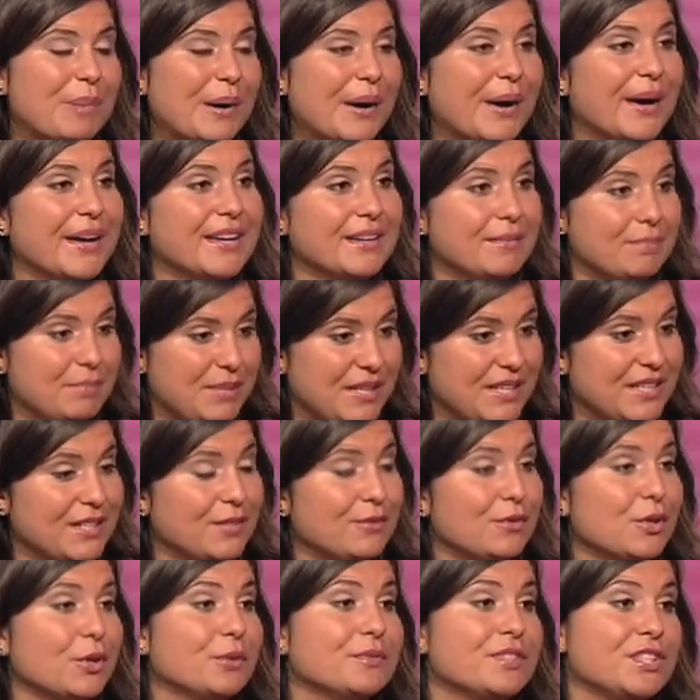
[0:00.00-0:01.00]
by being
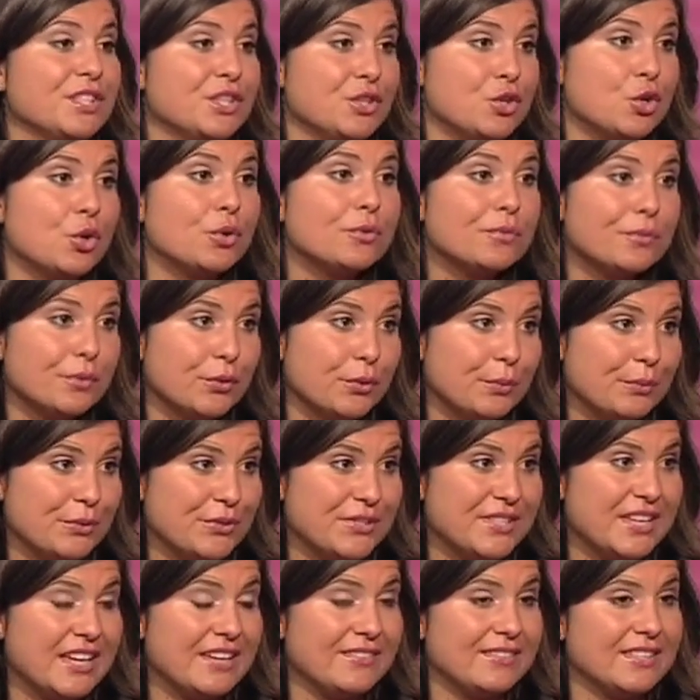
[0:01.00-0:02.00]
involved in a non-formal
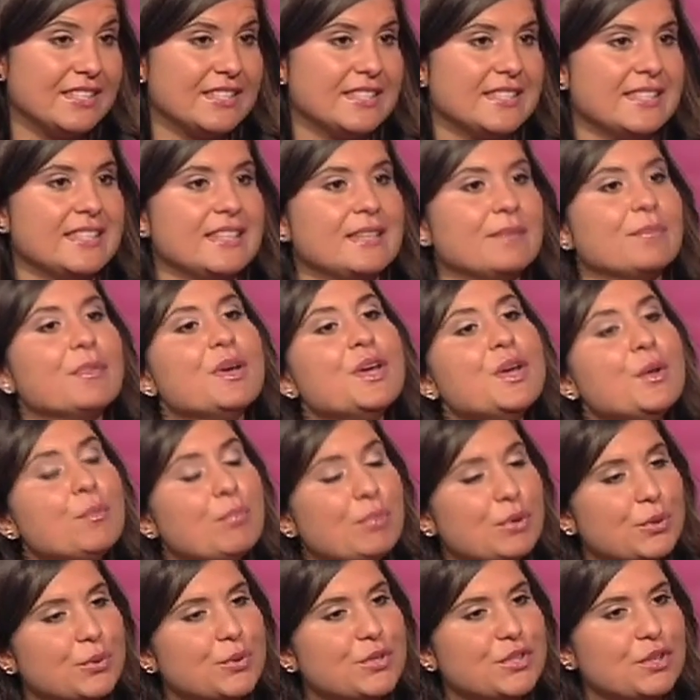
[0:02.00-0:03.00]
savings scheme,
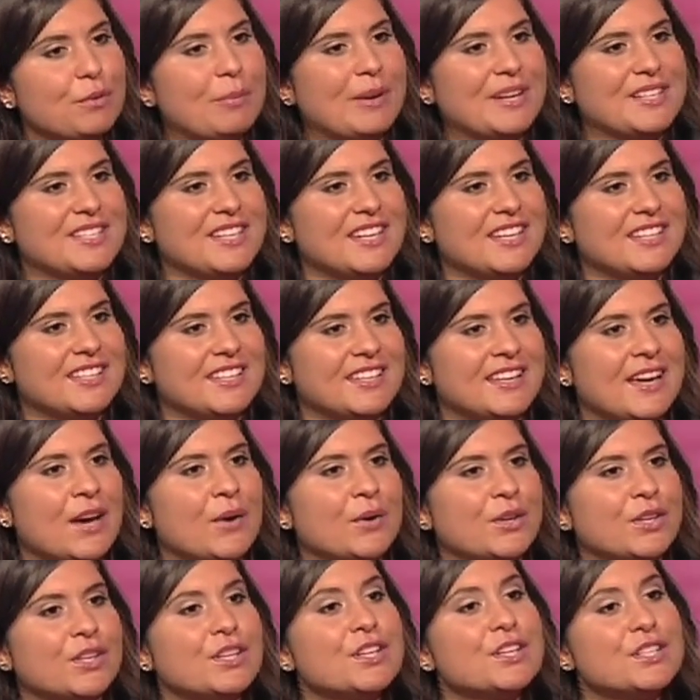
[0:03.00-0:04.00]
but also by taking
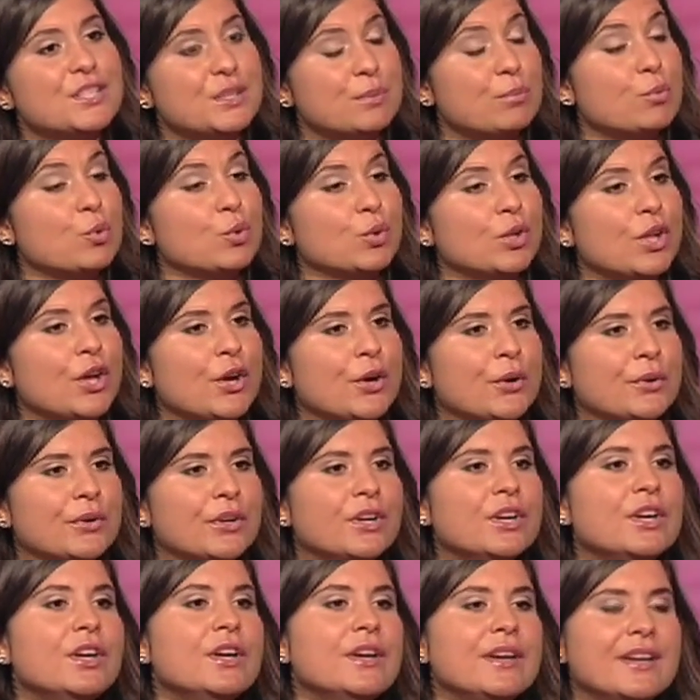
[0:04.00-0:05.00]
out a small
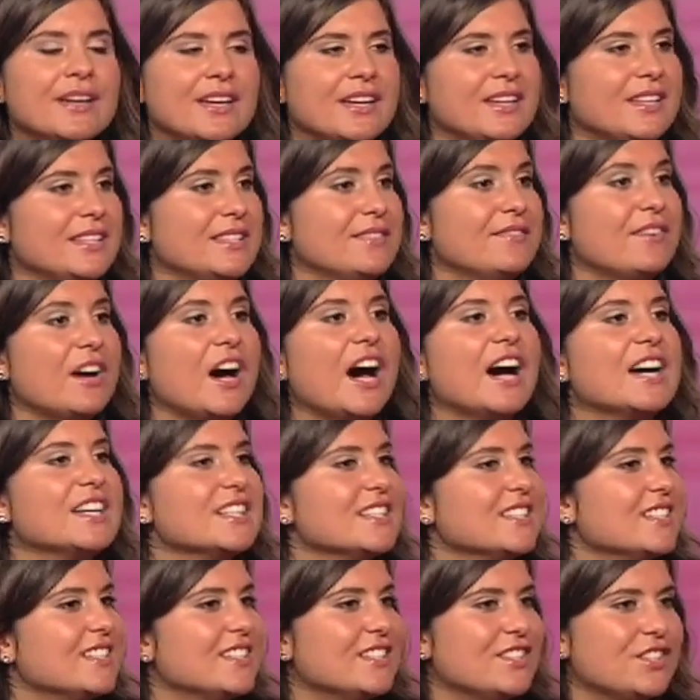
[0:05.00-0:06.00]
loan, is
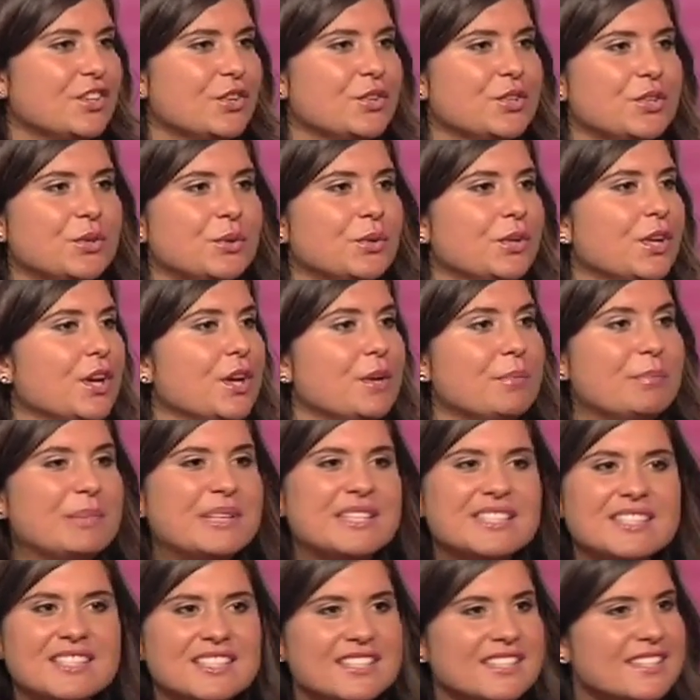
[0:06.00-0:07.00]
vast. So you'll learn
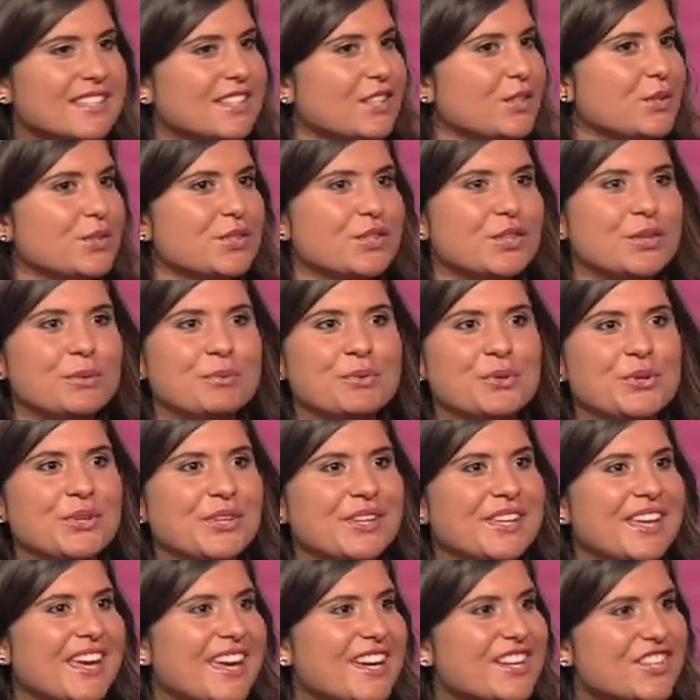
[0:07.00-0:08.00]
business skills,
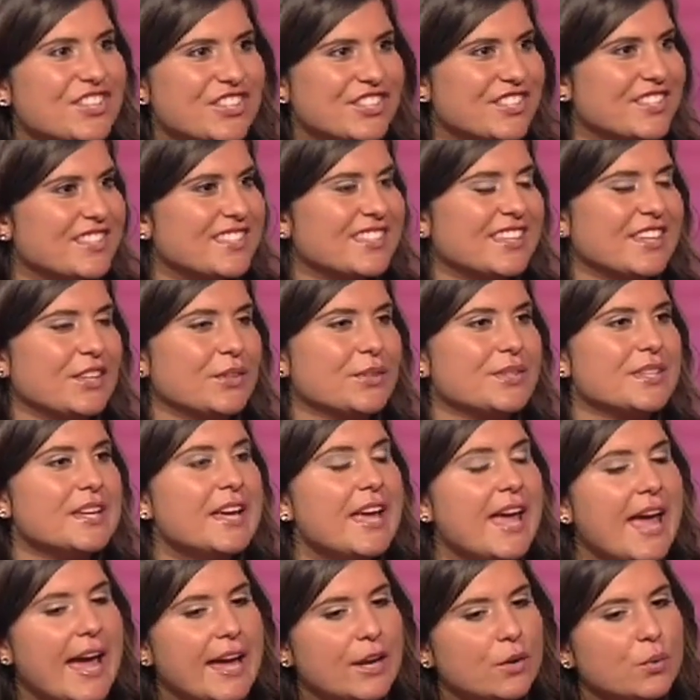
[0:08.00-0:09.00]
communication skills,
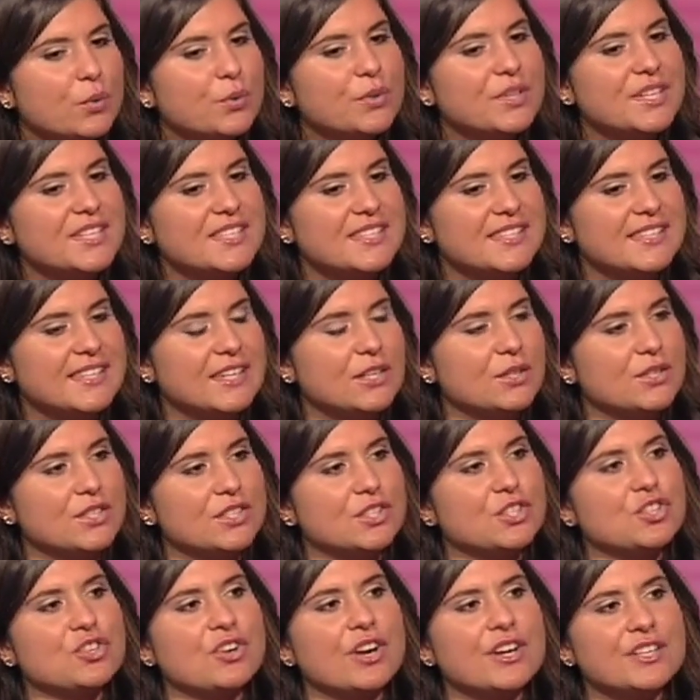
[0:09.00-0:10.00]
and all these skills
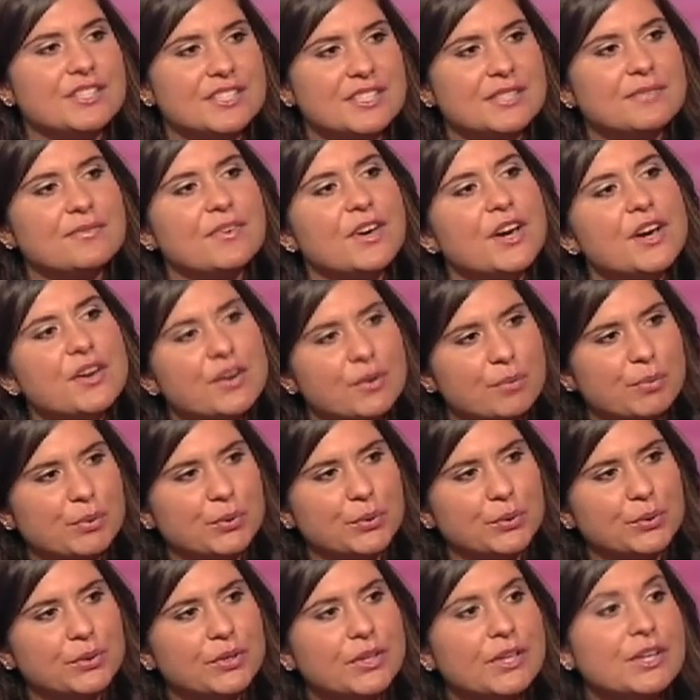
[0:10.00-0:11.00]
are
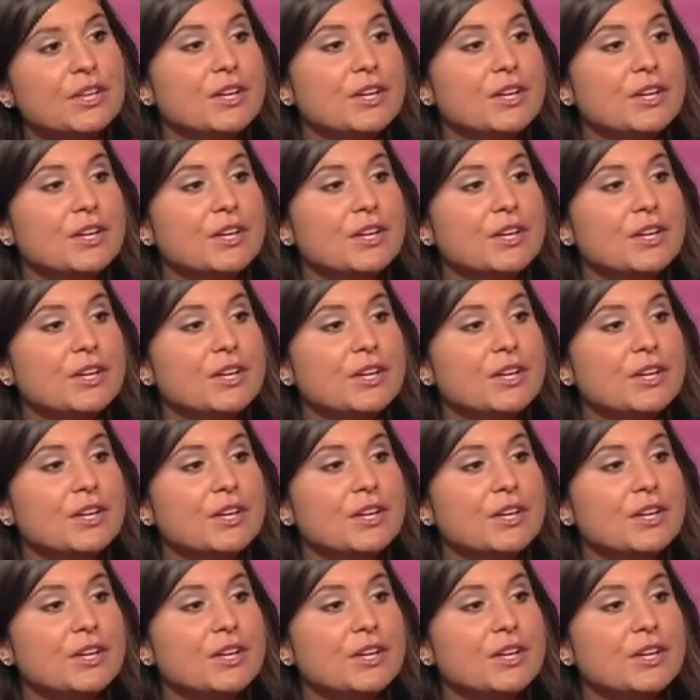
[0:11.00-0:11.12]
transferable,